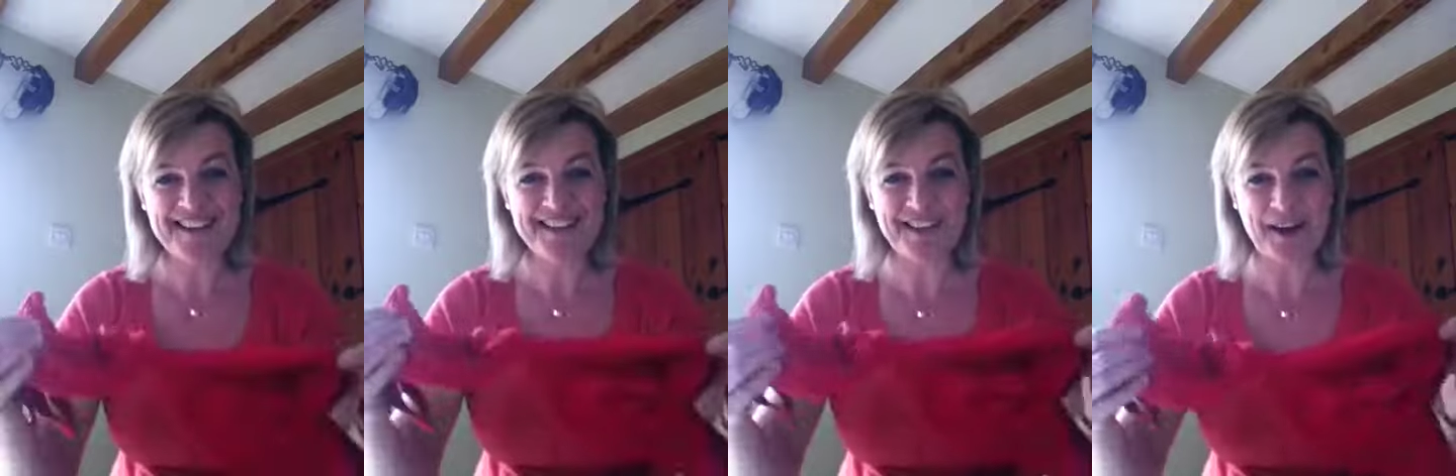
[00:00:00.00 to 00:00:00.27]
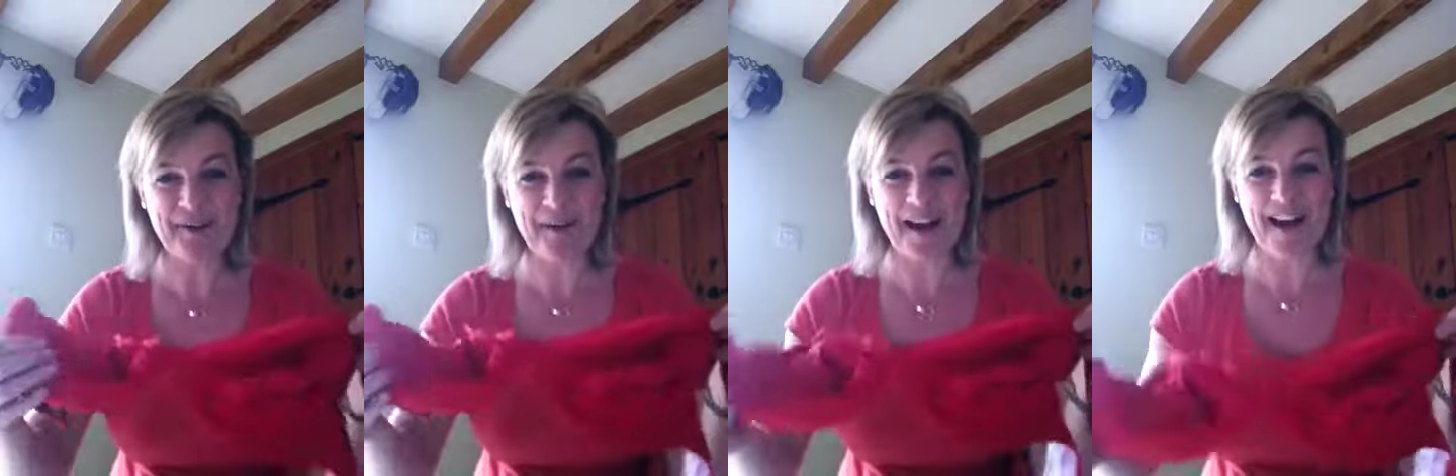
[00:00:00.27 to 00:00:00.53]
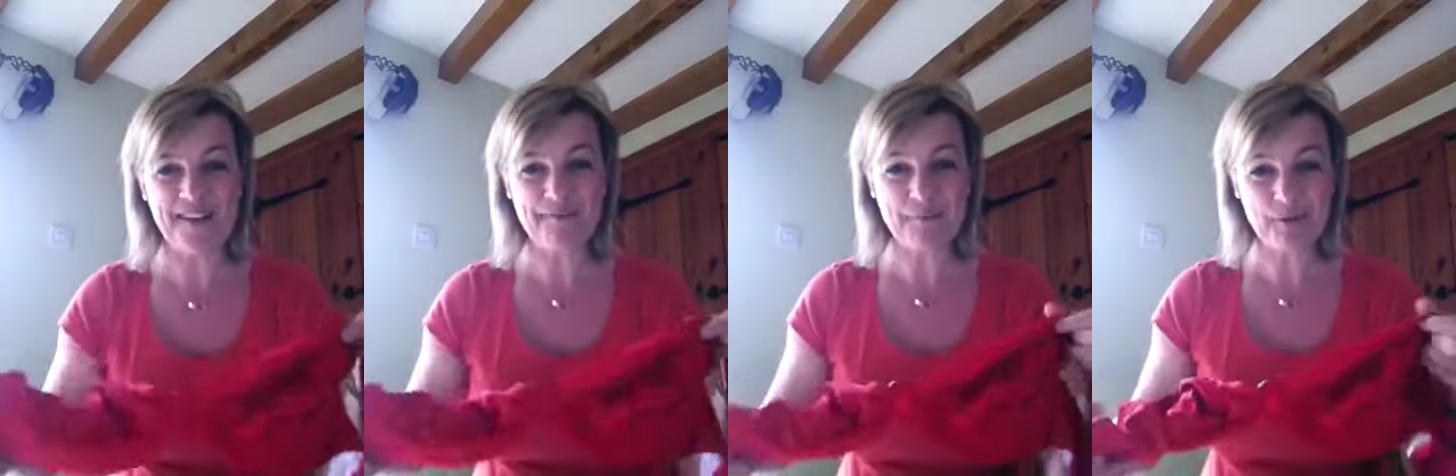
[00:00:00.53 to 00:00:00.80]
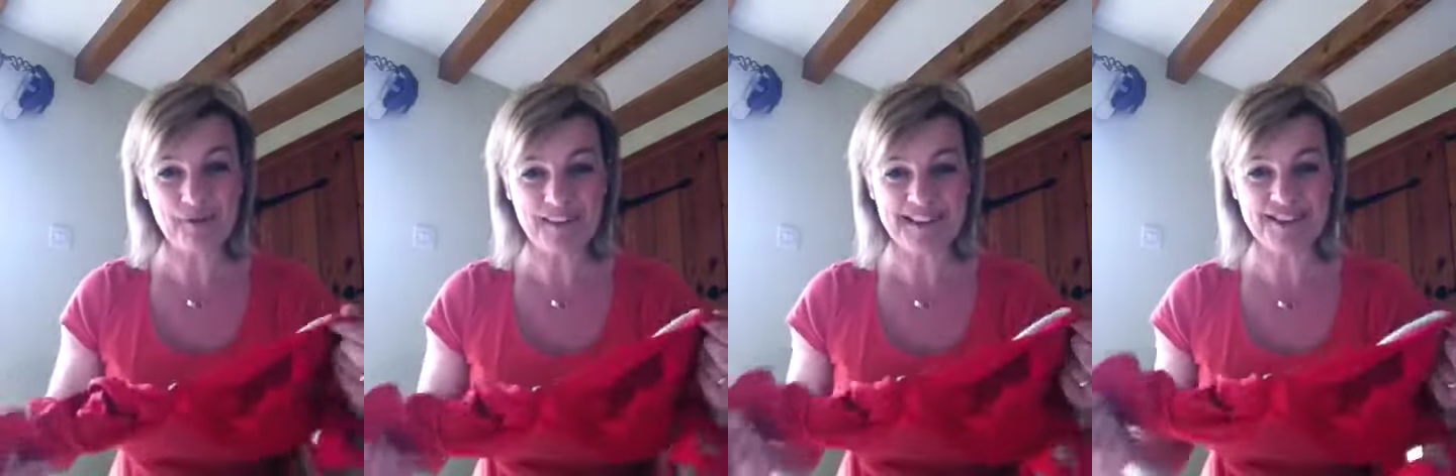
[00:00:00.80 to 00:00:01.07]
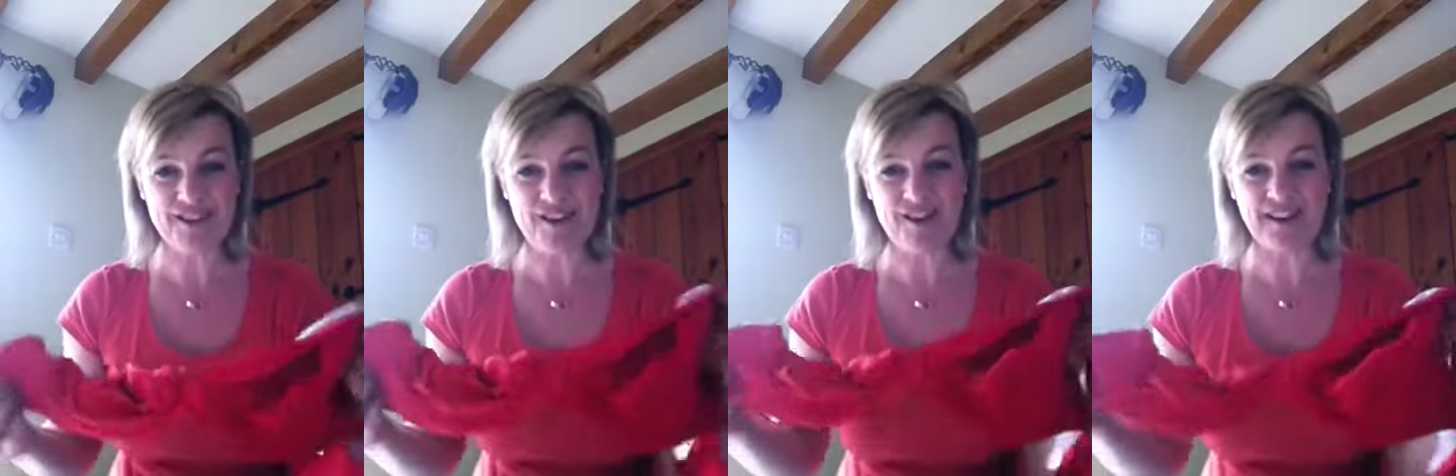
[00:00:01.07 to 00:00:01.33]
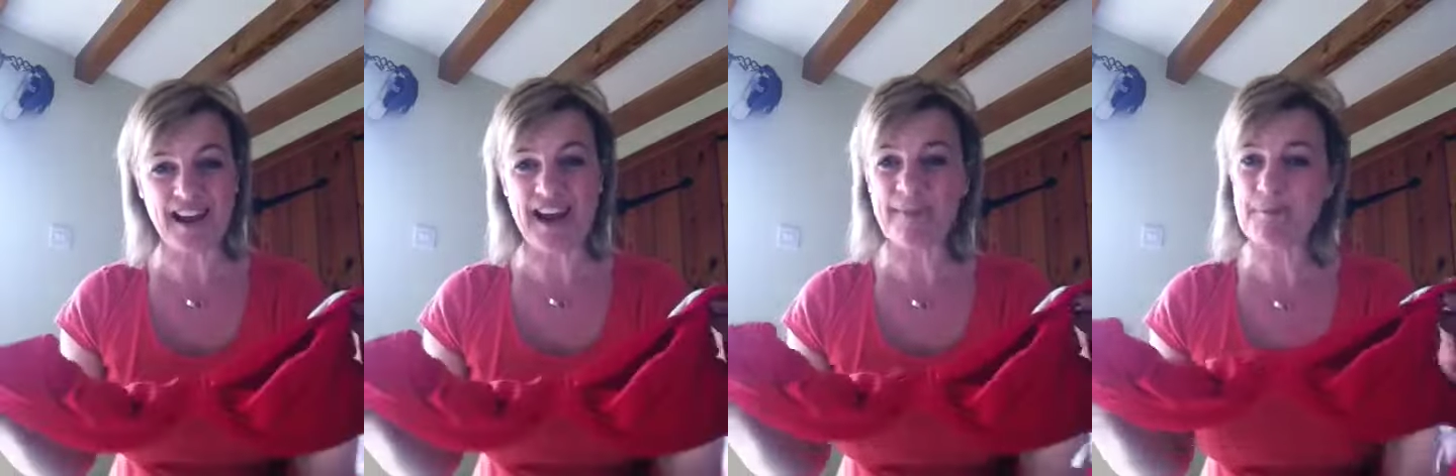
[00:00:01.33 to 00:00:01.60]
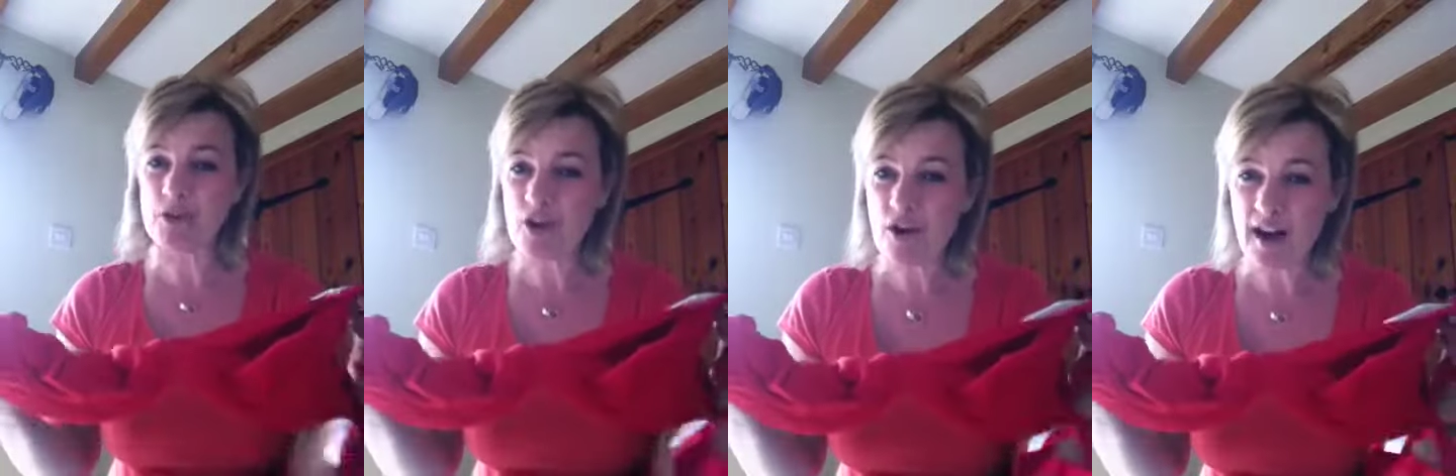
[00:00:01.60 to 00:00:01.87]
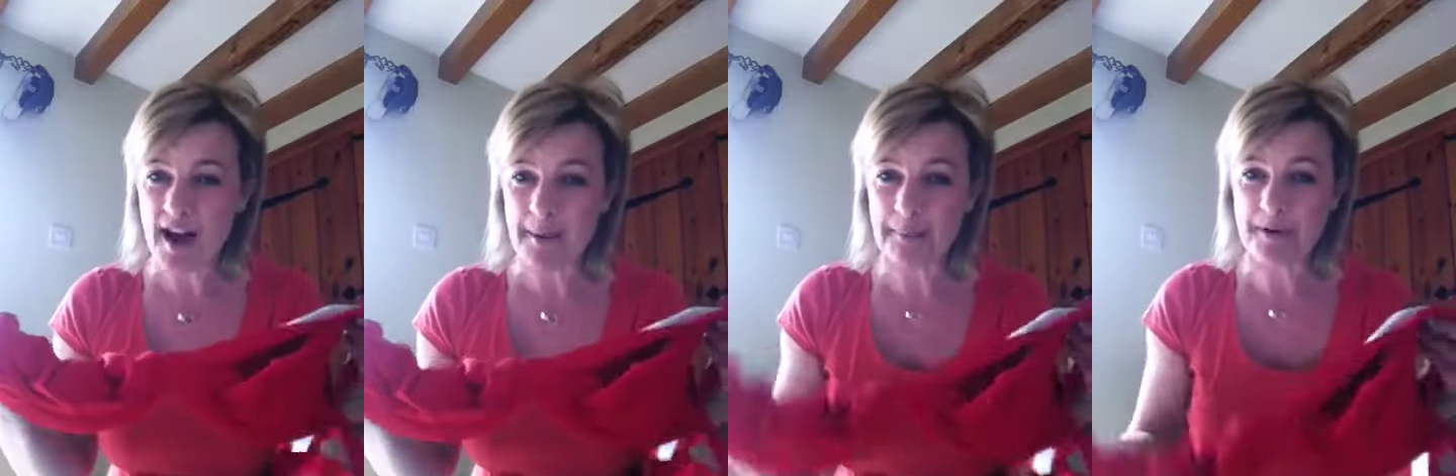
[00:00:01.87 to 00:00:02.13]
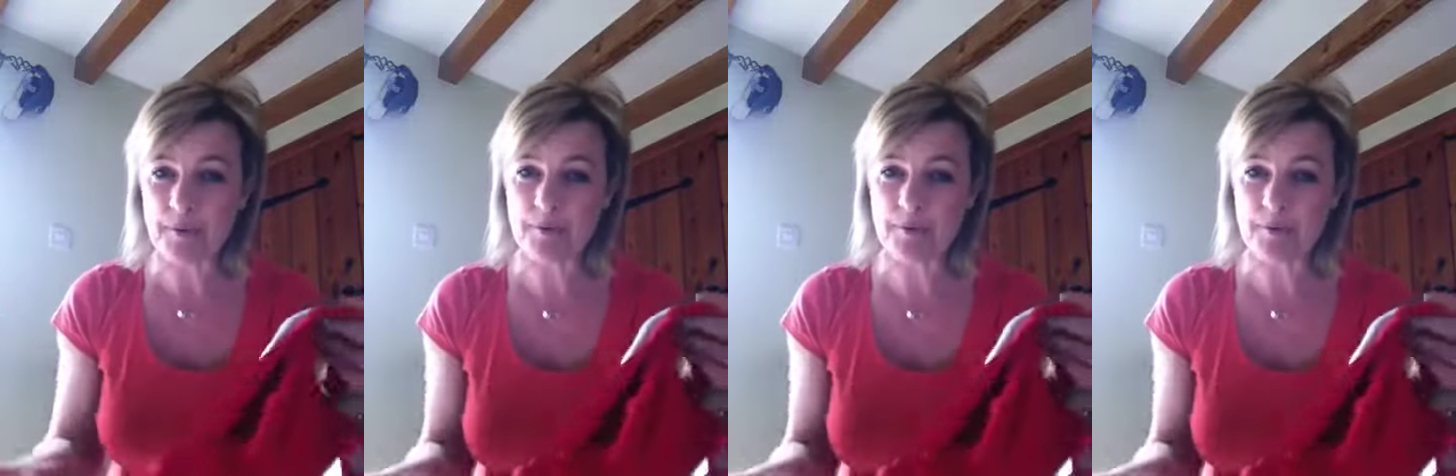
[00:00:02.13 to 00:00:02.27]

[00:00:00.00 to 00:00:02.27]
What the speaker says: So I've put this on. I'm not happy